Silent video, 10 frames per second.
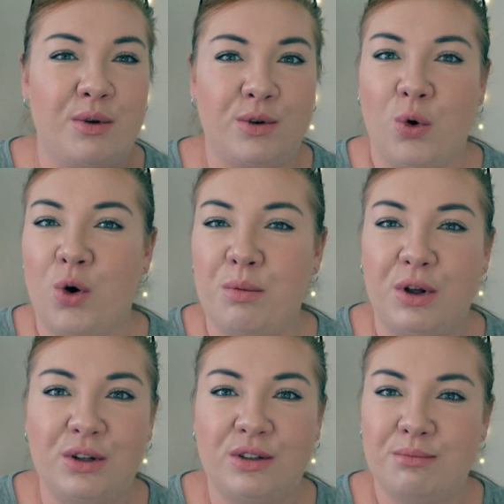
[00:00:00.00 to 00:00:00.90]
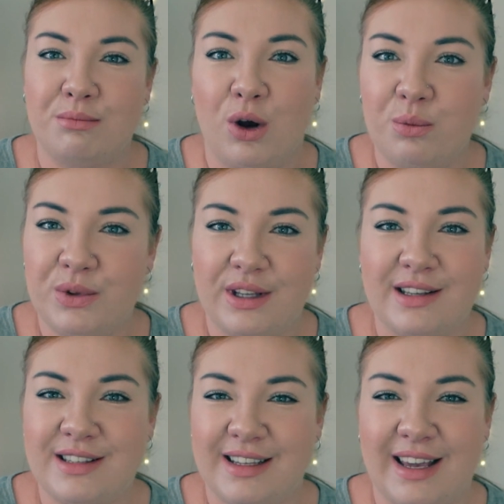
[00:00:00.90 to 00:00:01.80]
normal mom
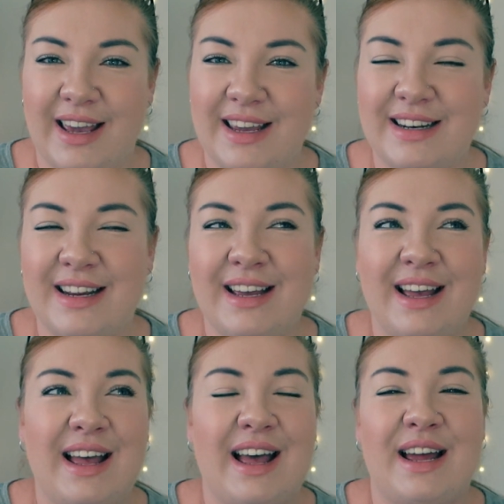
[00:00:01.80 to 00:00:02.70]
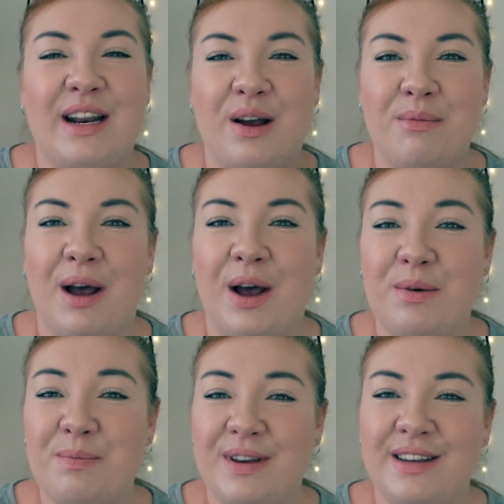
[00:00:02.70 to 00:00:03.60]
things again, and I'm
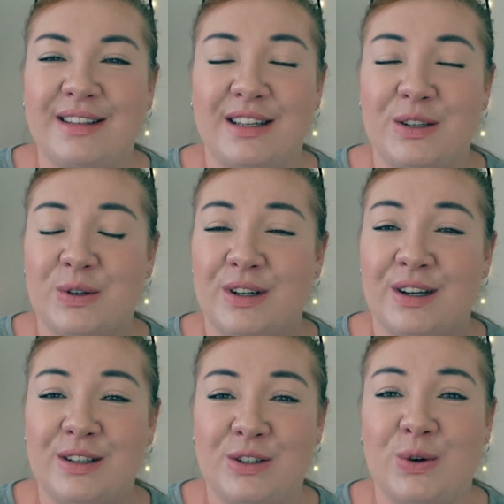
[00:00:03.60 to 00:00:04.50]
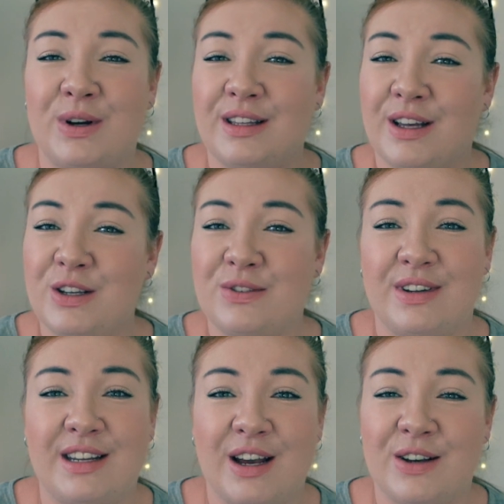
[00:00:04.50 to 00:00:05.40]
hoping that you're going to enjoy those
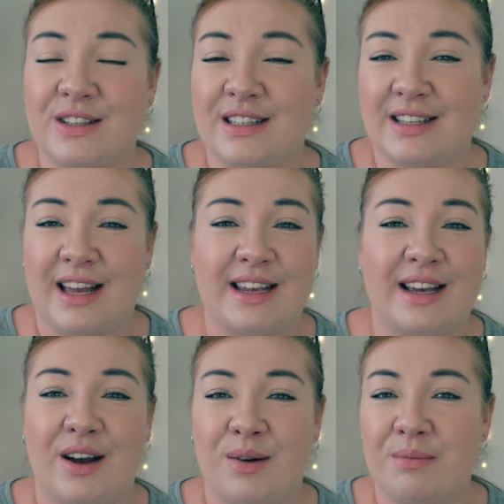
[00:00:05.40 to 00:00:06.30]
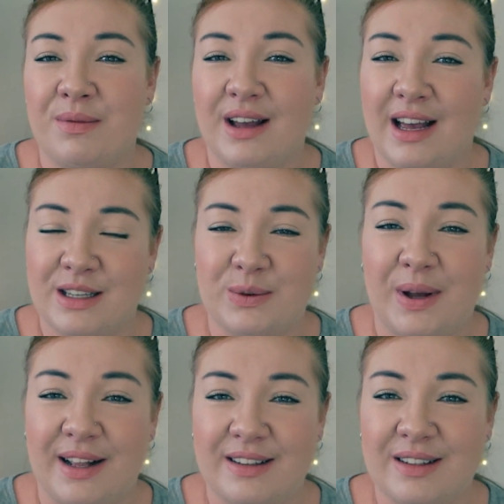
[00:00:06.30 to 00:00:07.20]
videos as they come as
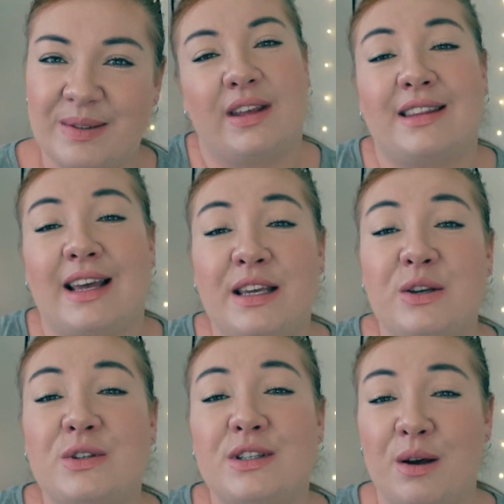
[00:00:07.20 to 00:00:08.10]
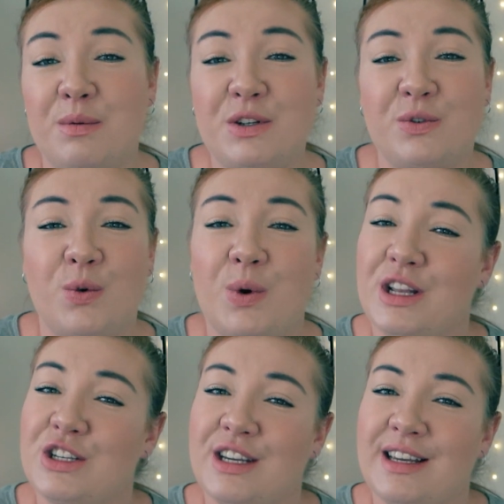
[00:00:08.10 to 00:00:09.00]
well. Thank you so much for
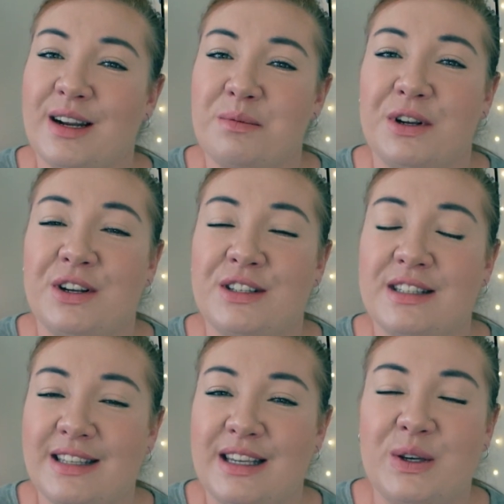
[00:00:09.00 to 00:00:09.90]
watching, and I'm going to see